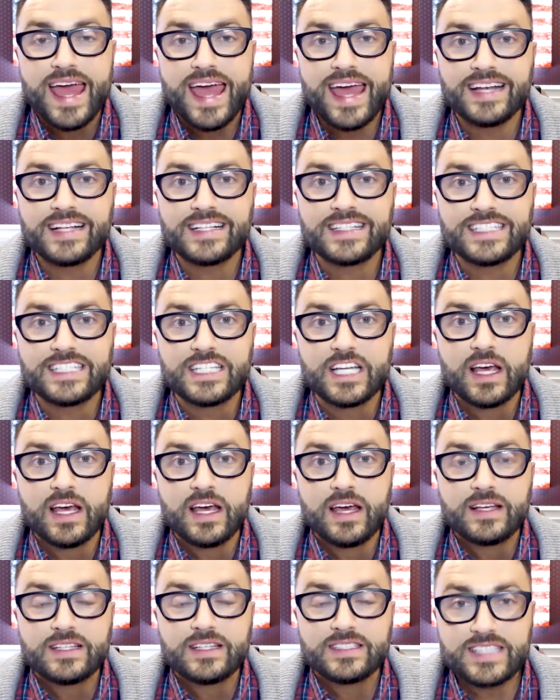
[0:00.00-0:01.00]
and
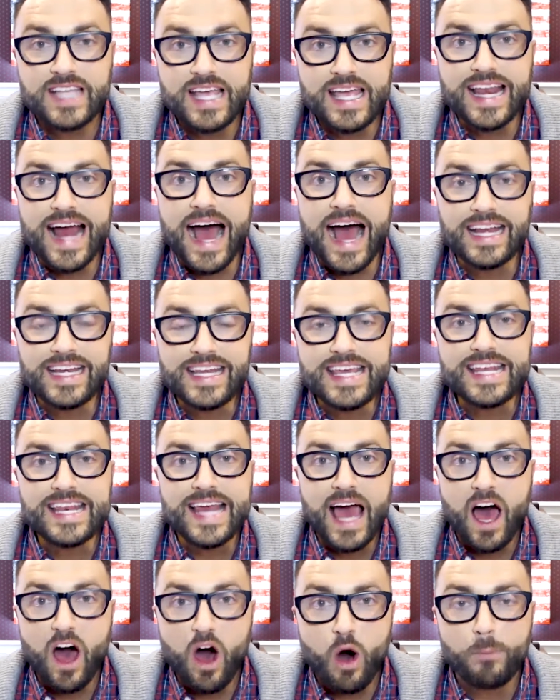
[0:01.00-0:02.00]
saying, I need
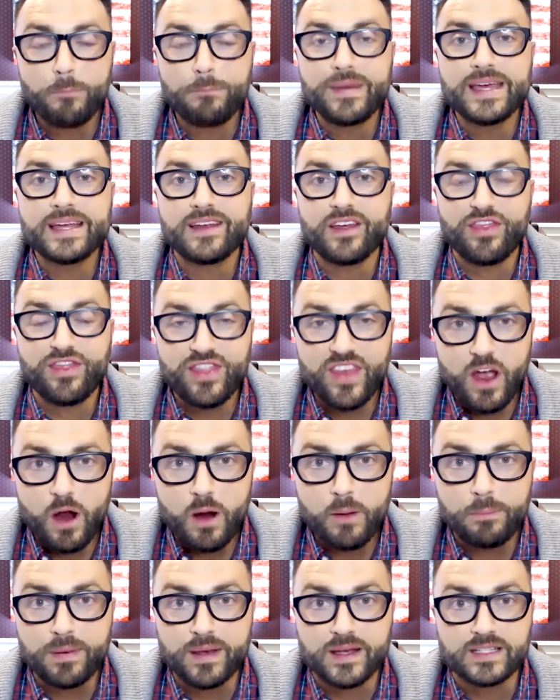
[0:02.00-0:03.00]
help, be it a
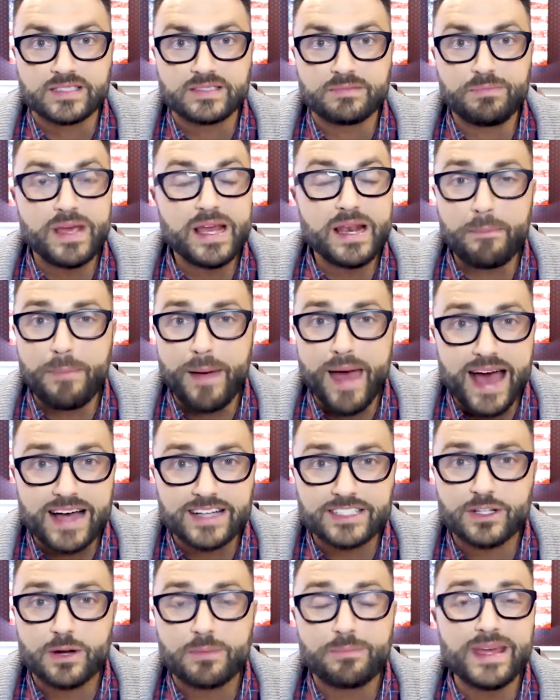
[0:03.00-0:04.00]
therapist, be it a
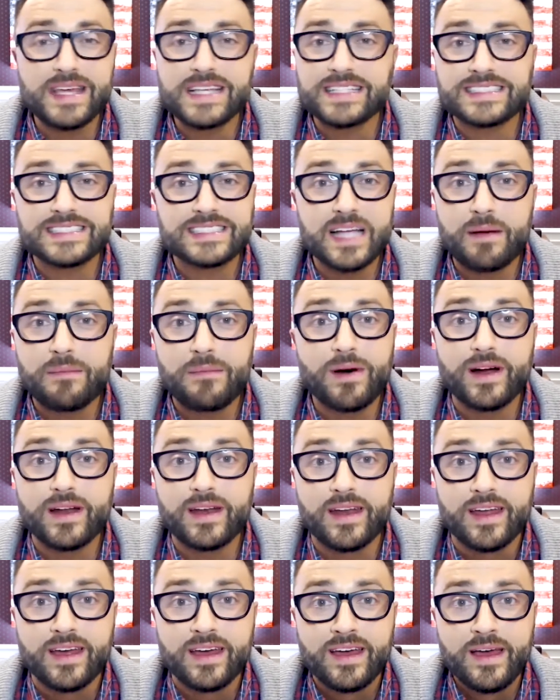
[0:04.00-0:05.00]
pastor, be it
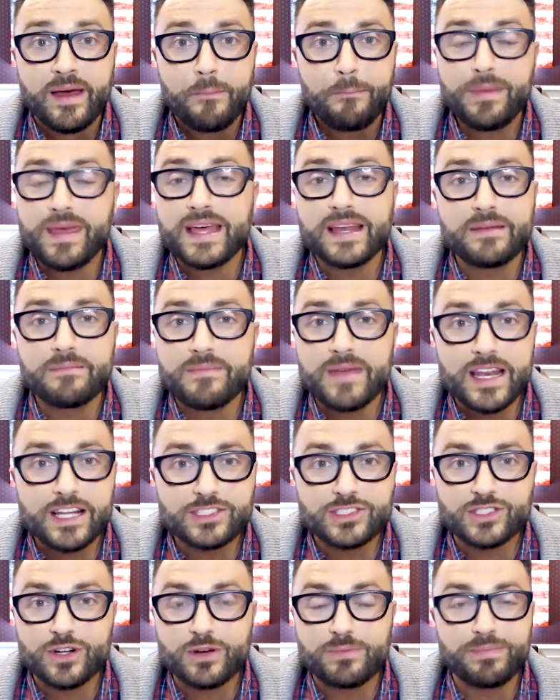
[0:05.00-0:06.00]
someone, be it a
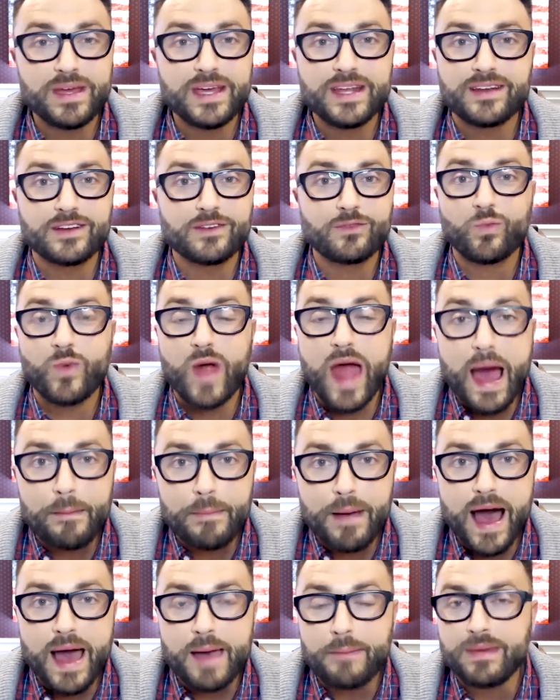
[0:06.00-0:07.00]
minister, be it a
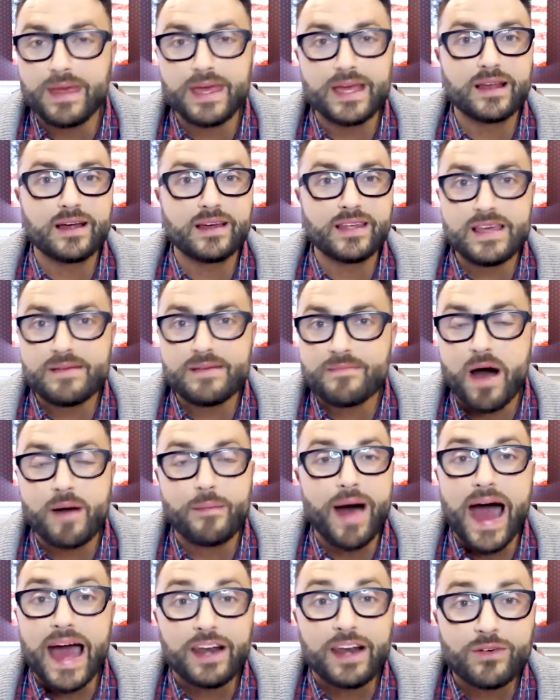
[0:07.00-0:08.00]
rabbi, be it an imam.
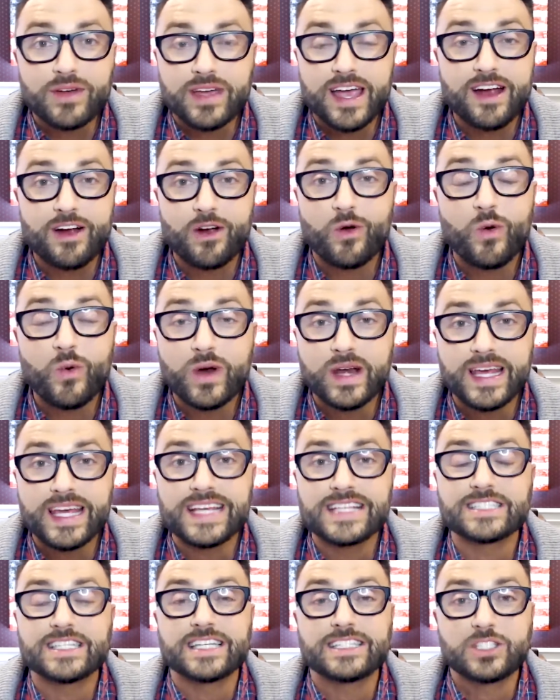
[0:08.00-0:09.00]
I don't care who it
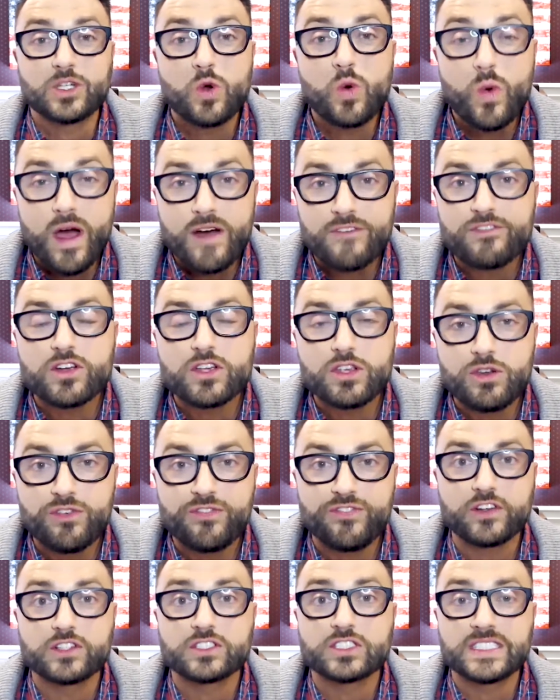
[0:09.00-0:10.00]
is. It's whoever you
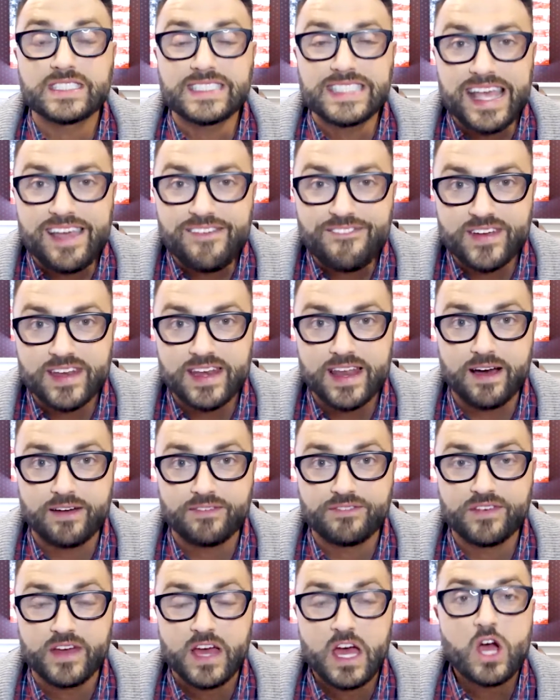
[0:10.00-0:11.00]
feel safe
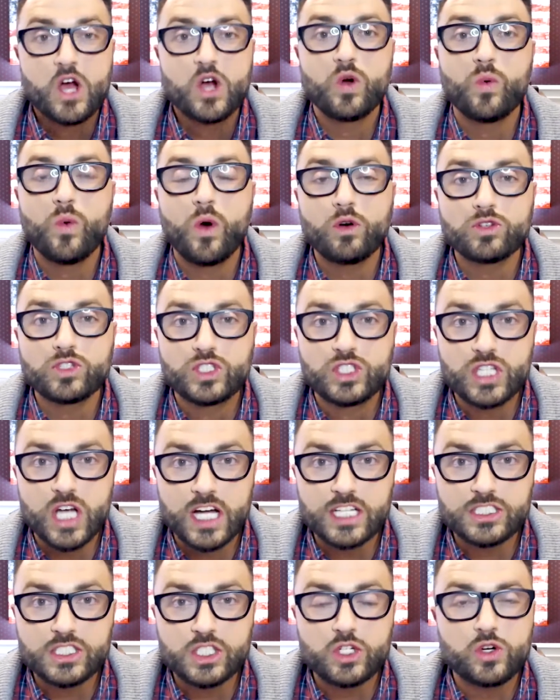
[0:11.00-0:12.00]
enough, who won't
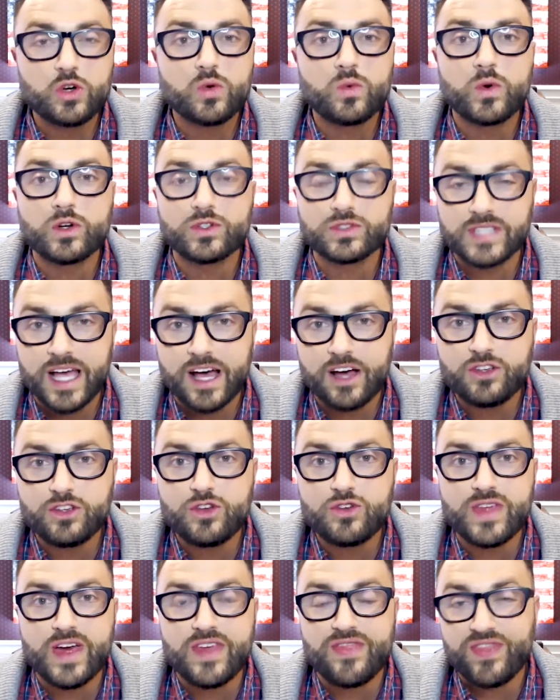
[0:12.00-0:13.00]
judge you, who won't tell
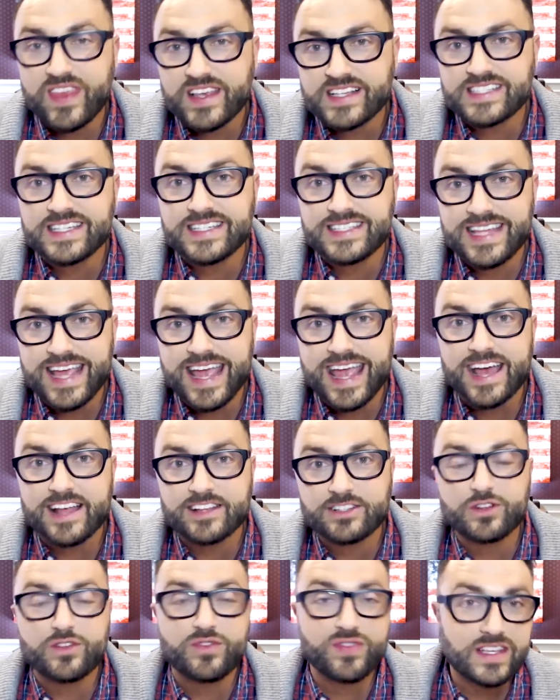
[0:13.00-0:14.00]
you that this is the
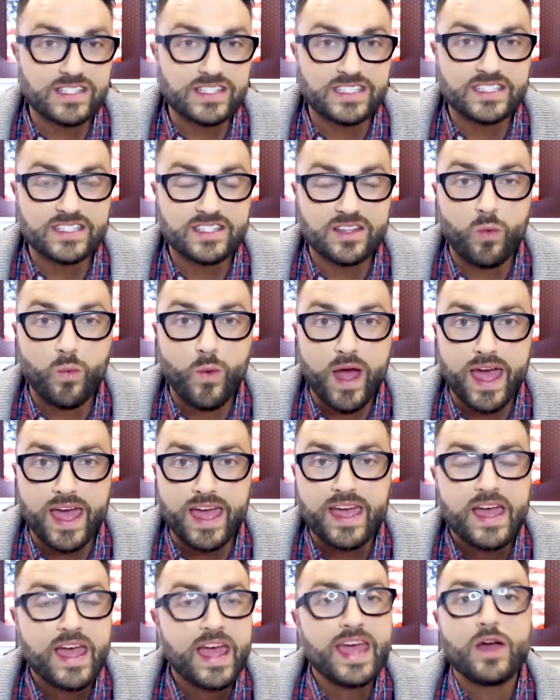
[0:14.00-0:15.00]
answer, this is the
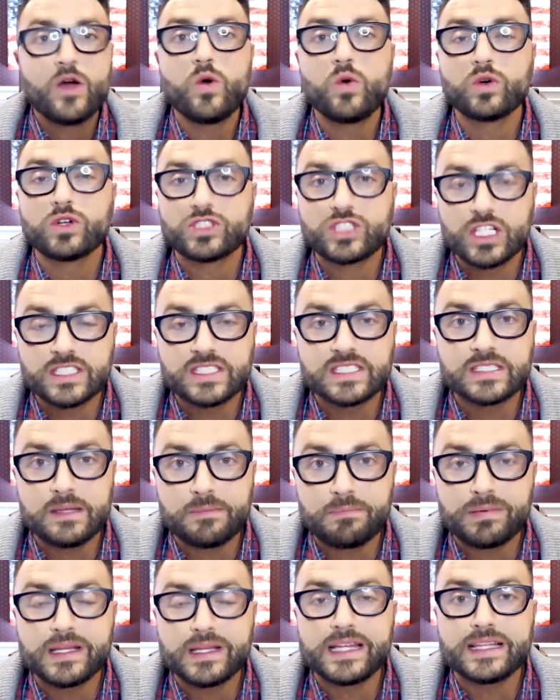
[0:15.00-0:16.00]
way, who will just
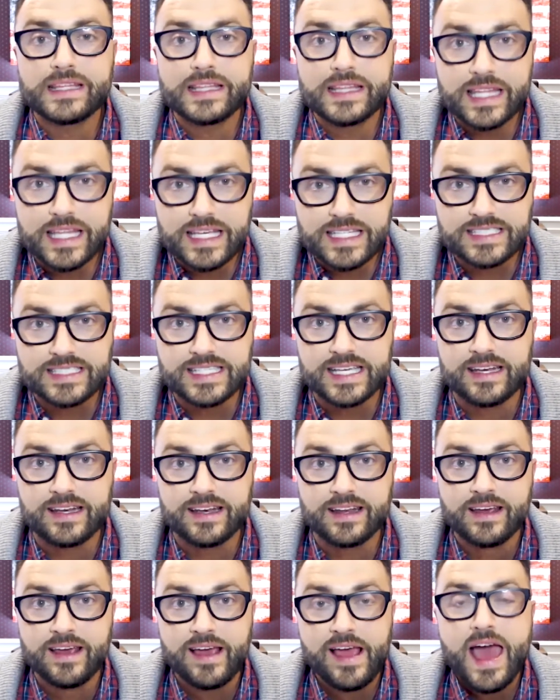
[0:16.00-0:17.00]
simply listen
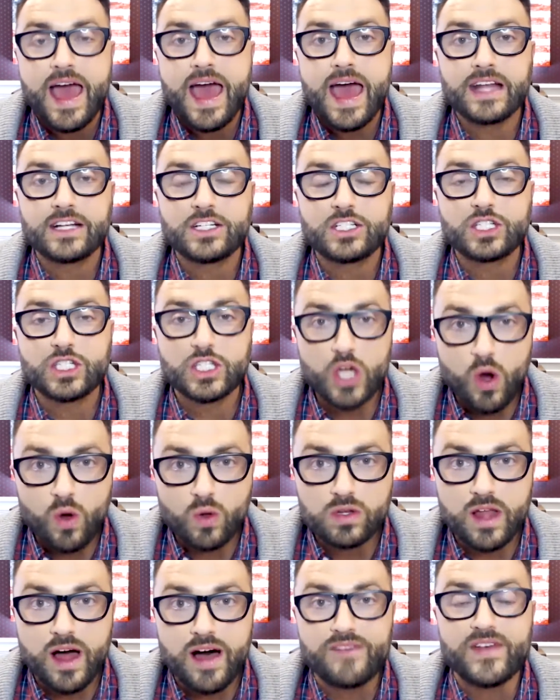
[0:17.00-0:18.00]
and show
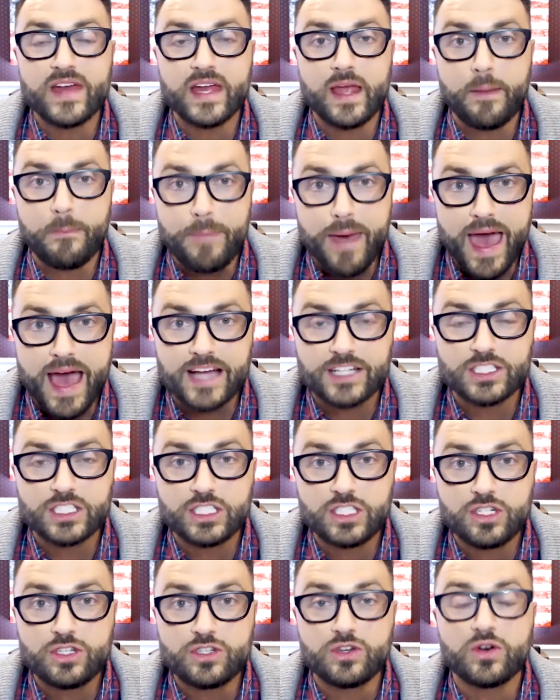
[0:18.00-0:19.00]
love and compassion
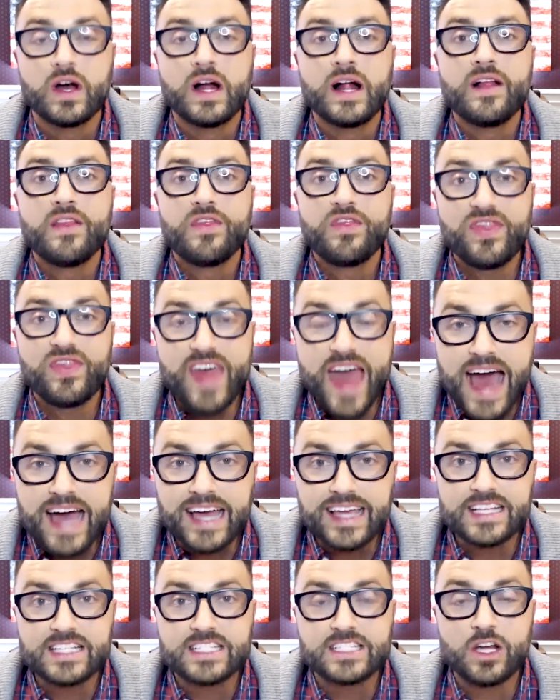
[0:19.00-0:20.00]
to you. That
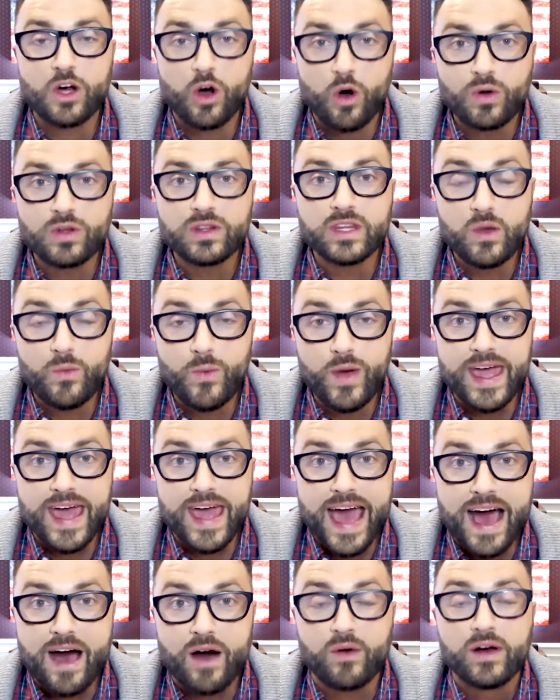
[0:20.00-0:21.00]
is the only way
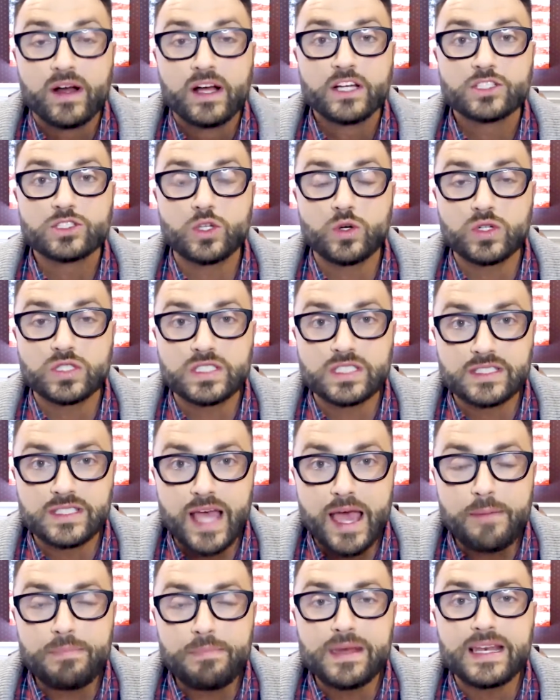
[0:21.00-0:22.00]
out. So
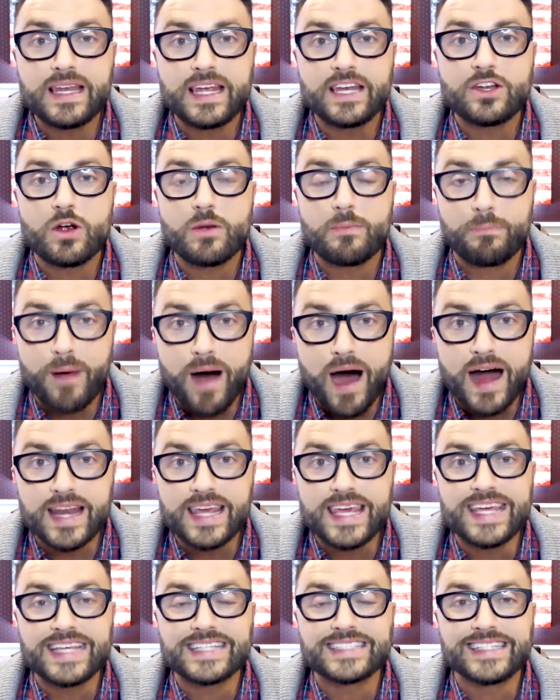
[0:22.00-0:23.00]
escaping in your
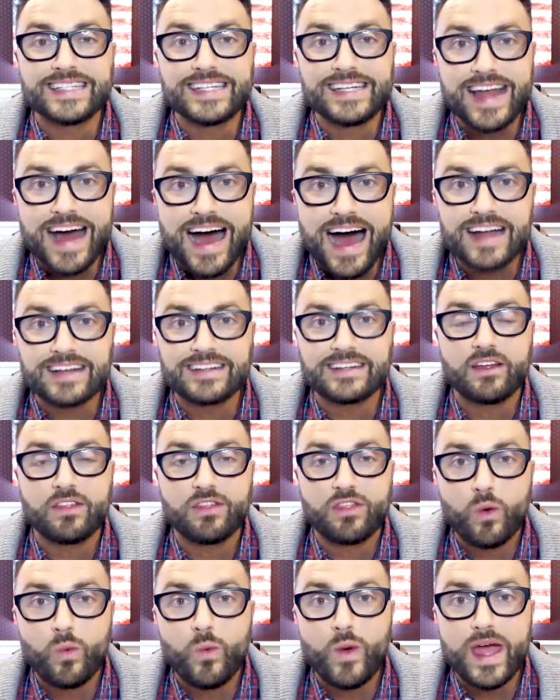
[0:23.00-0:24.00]
body is not
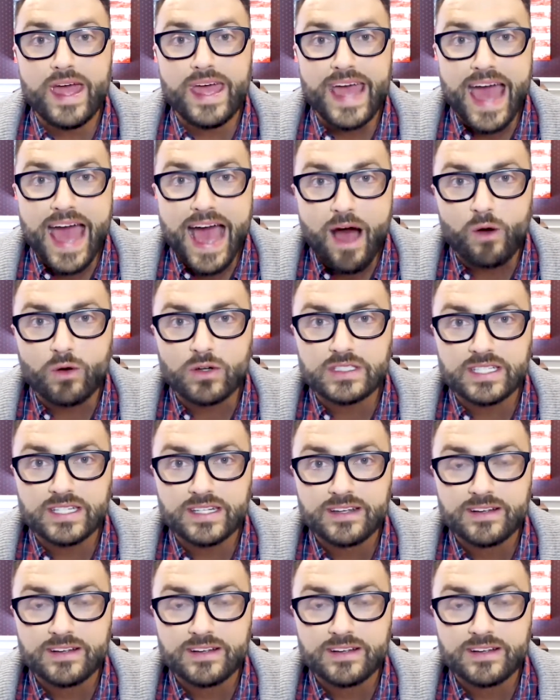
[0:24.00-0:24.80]
the way out.